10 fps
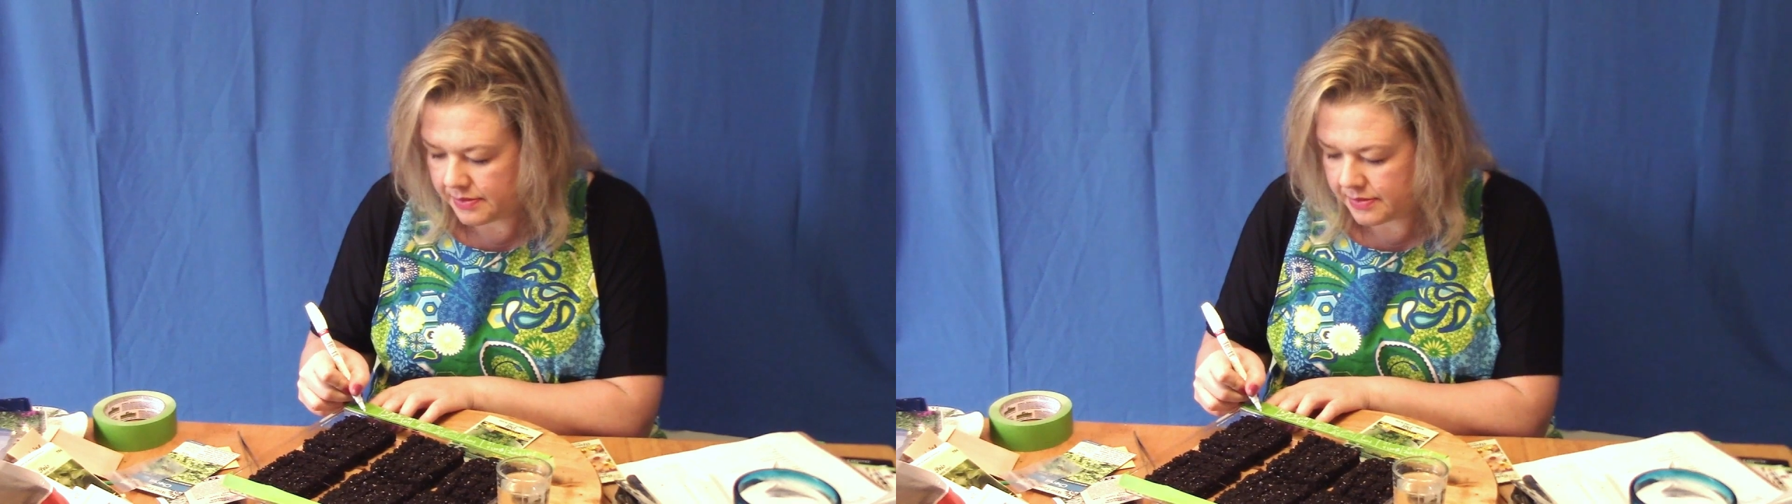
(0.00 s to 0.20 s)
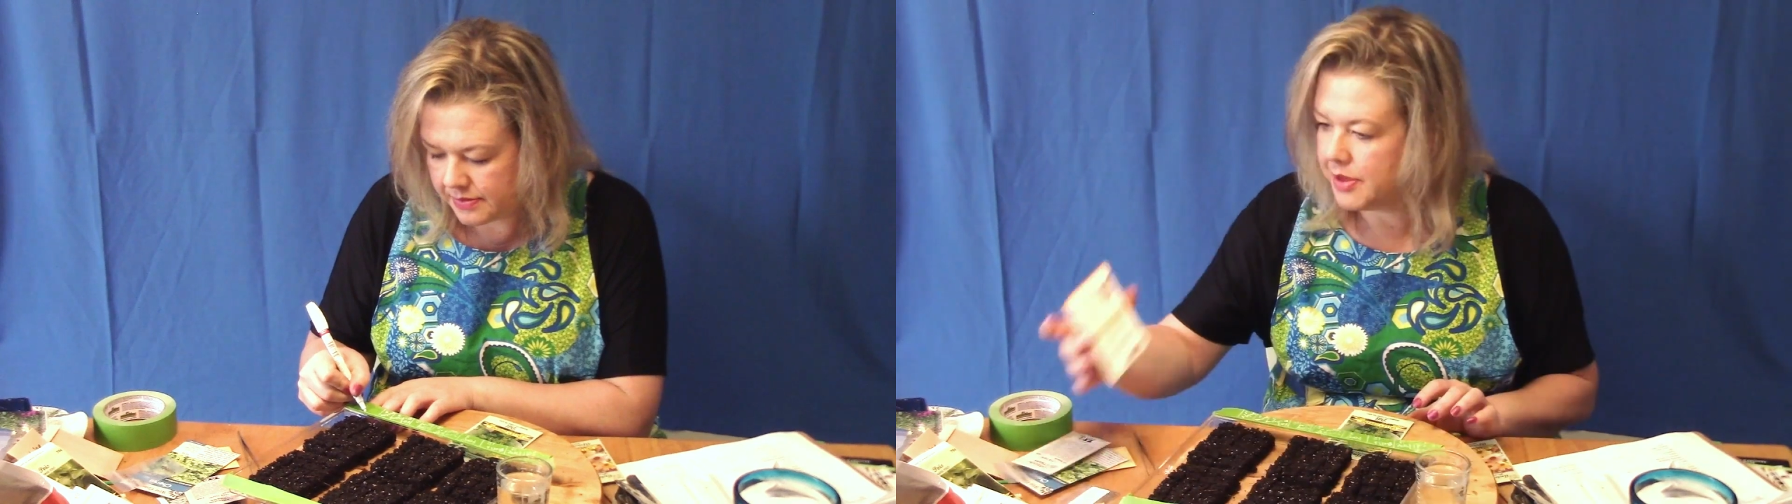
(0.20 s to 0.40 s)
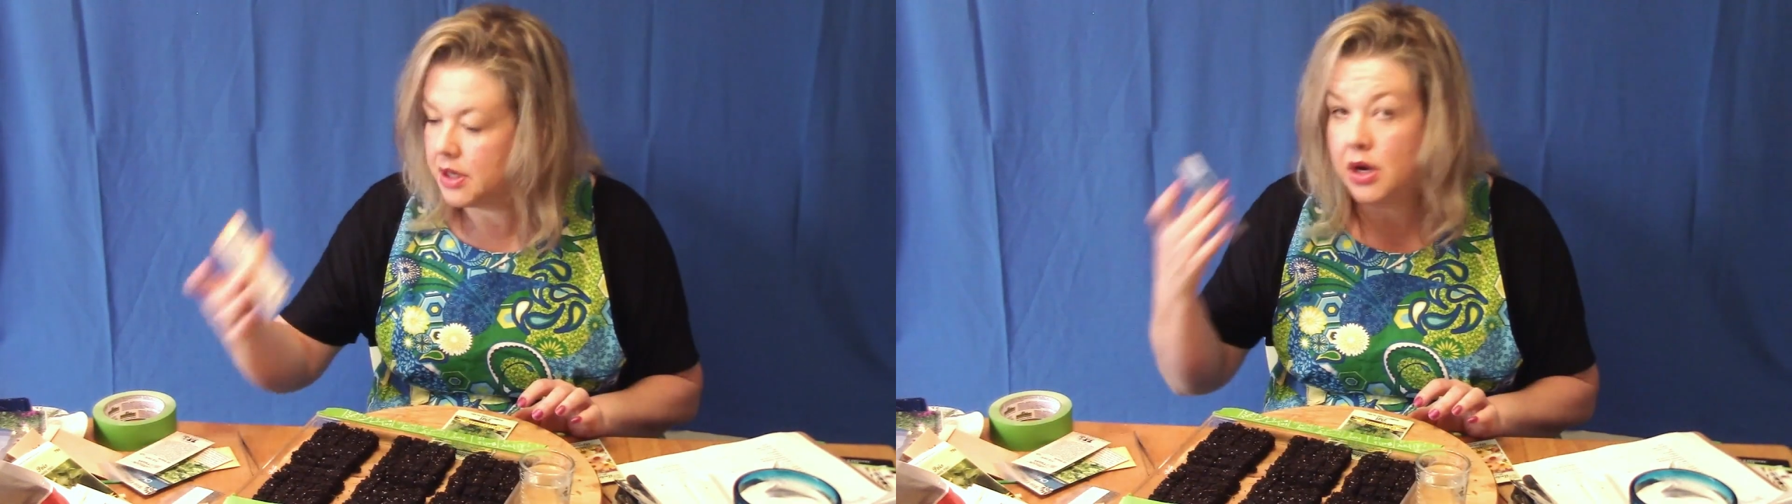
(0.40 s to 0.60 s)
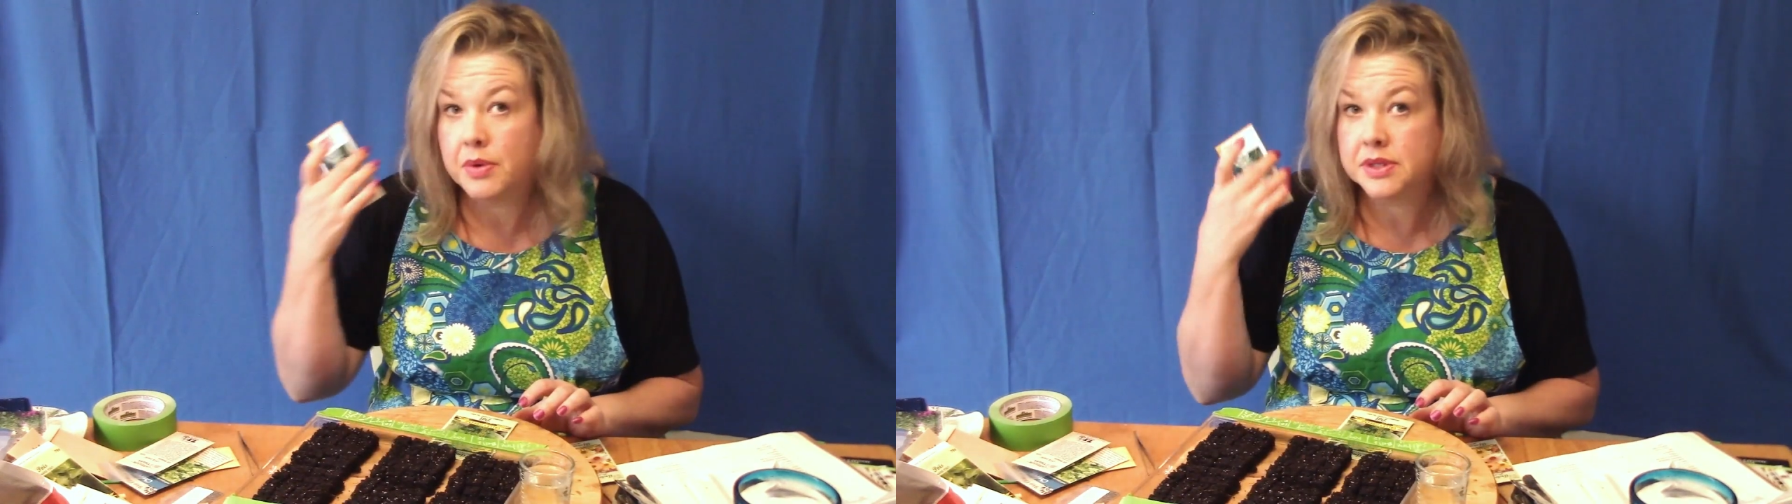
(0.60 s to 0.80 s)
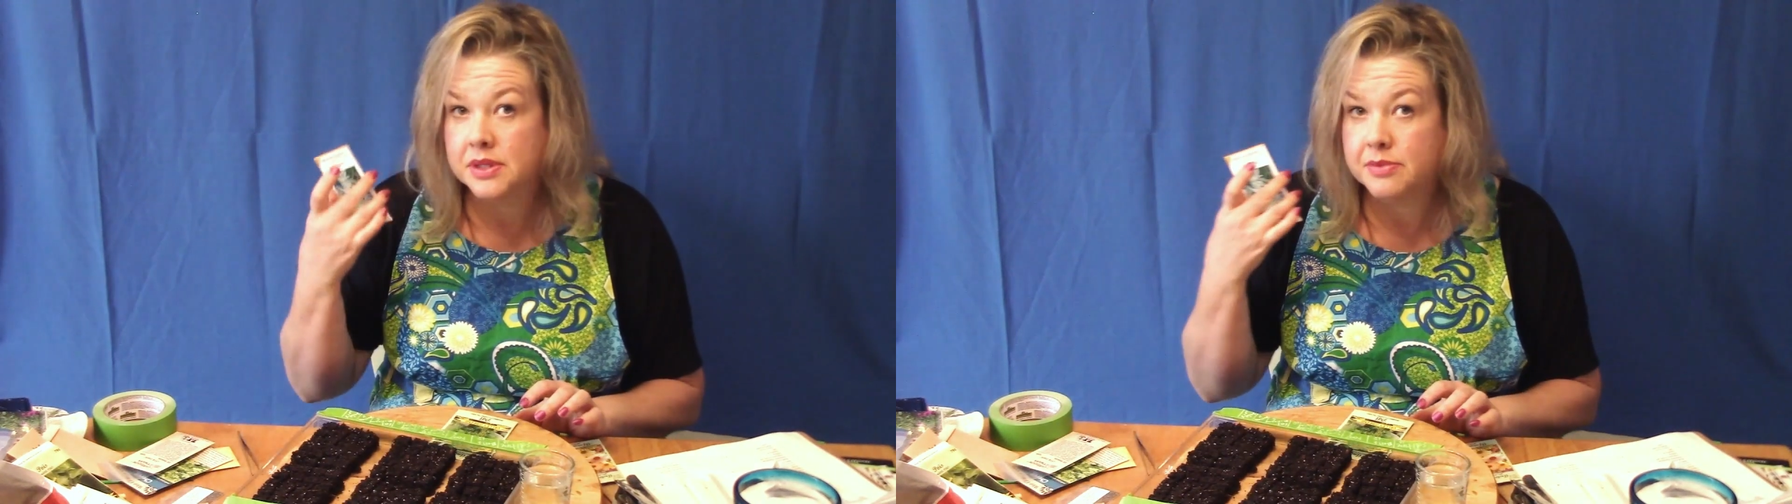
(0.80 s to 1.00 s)
I'm gonna go
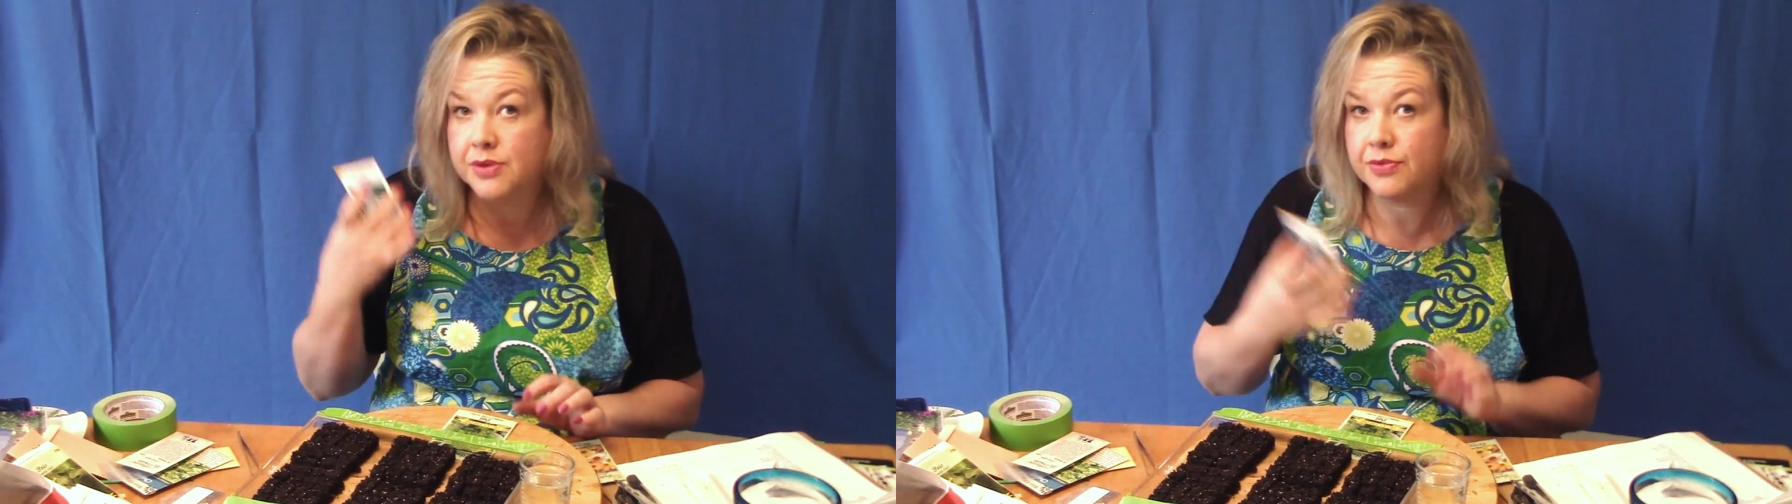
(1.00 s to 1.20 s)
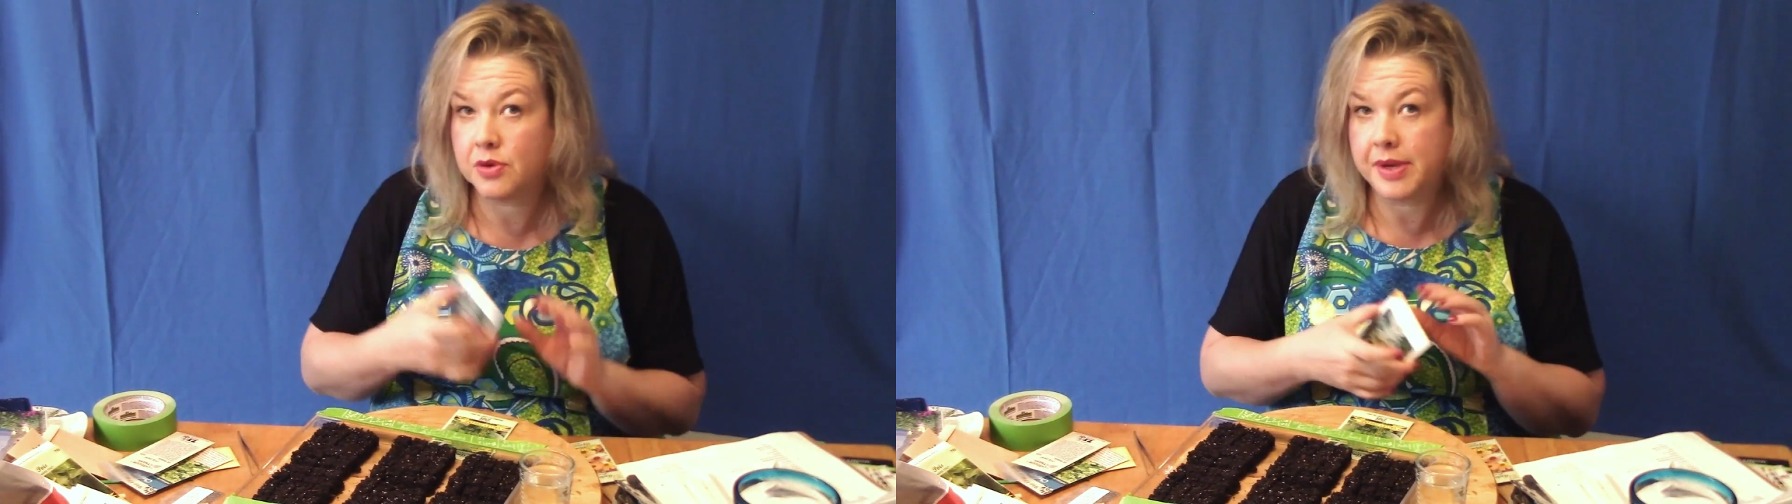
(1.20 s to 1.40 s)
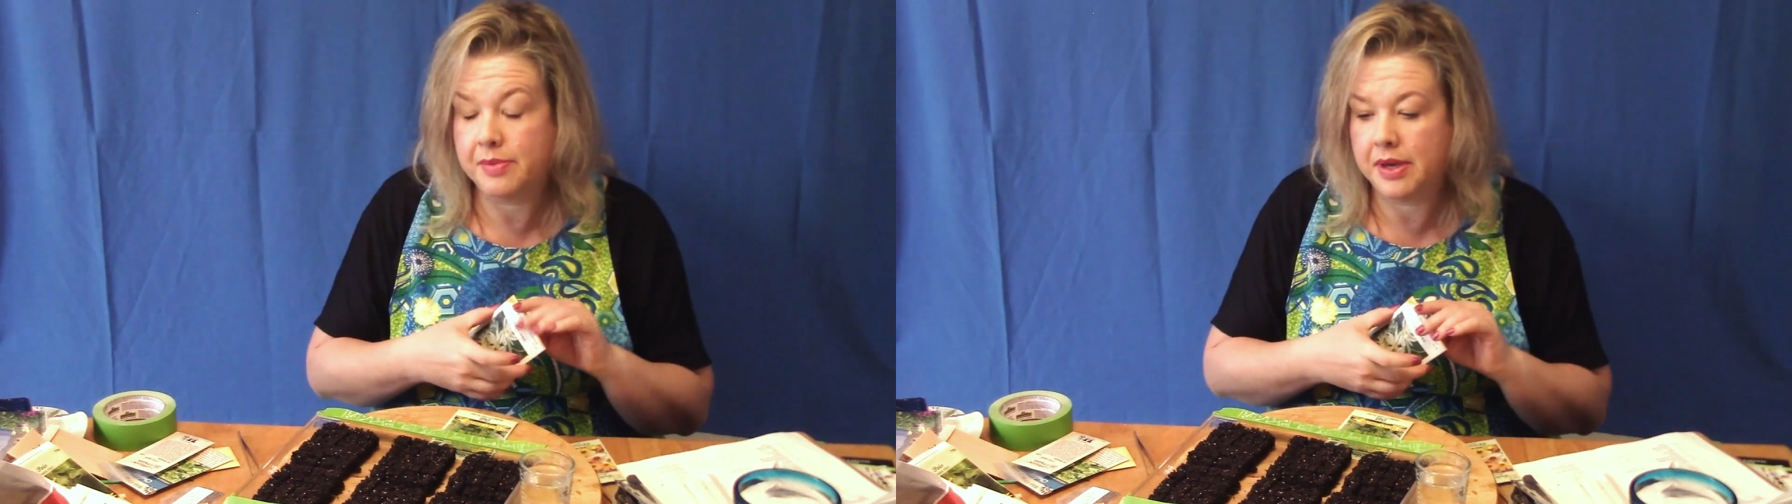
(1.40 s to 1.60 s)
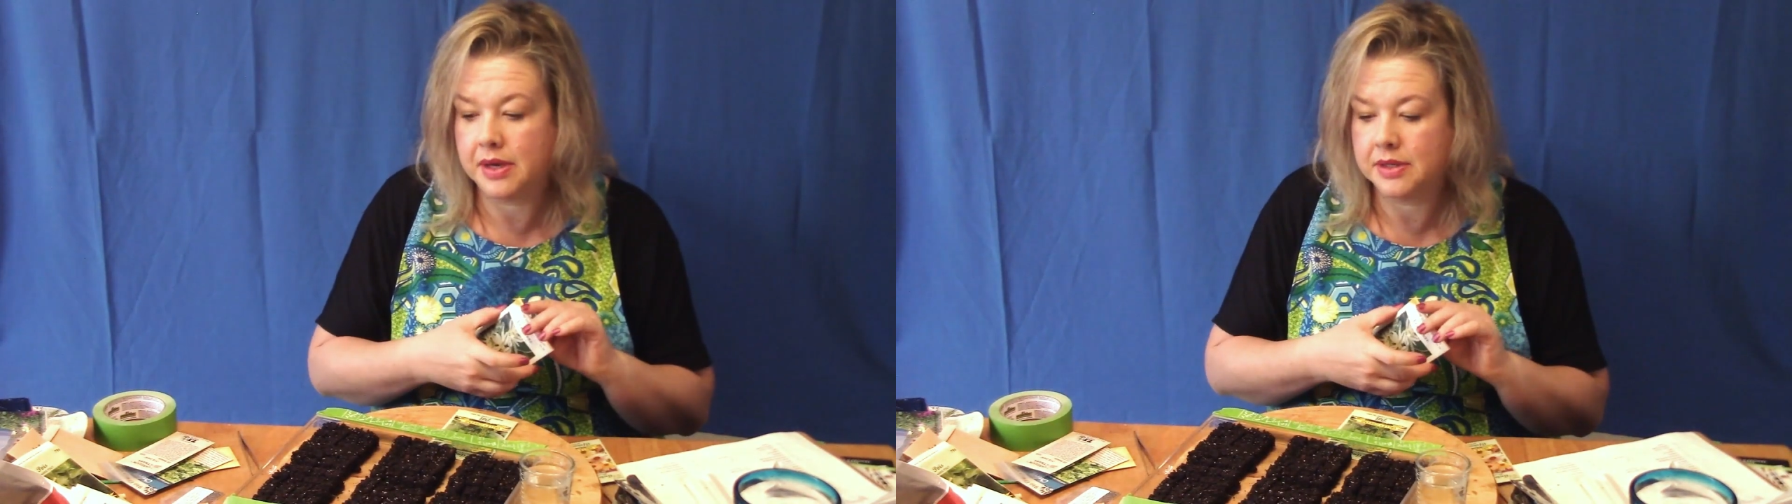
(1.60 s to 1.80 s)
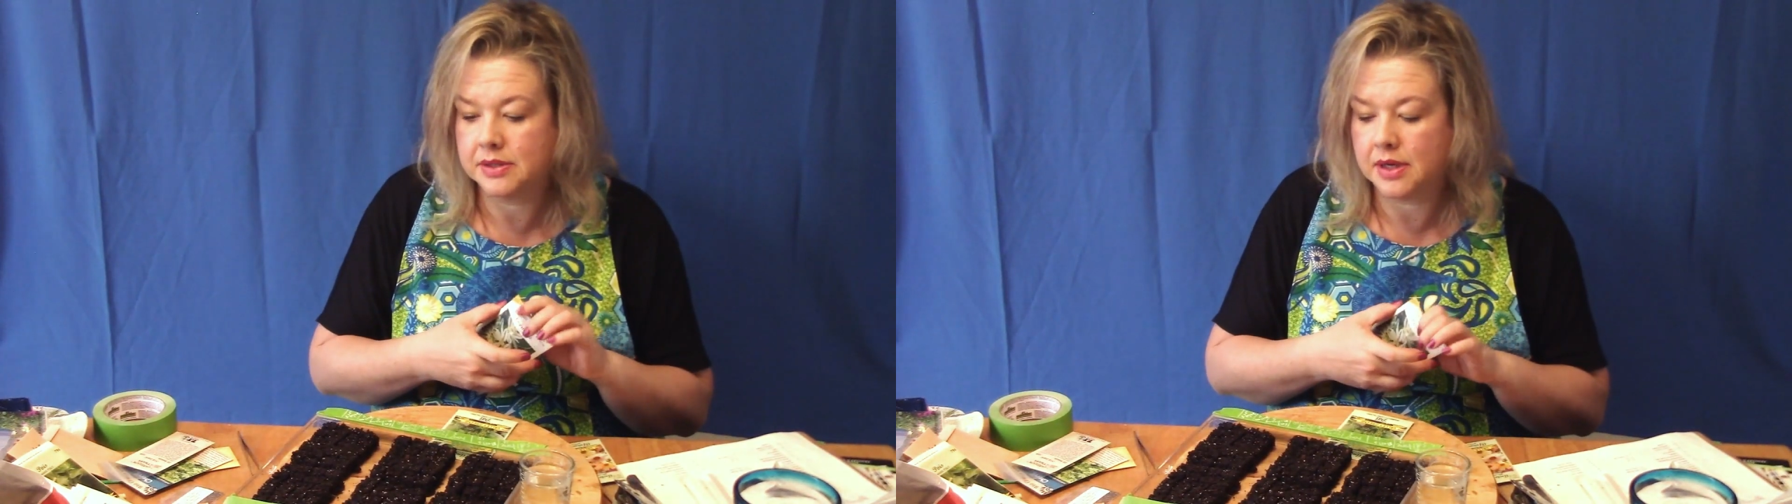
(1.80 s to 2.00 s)
with some euphorbia because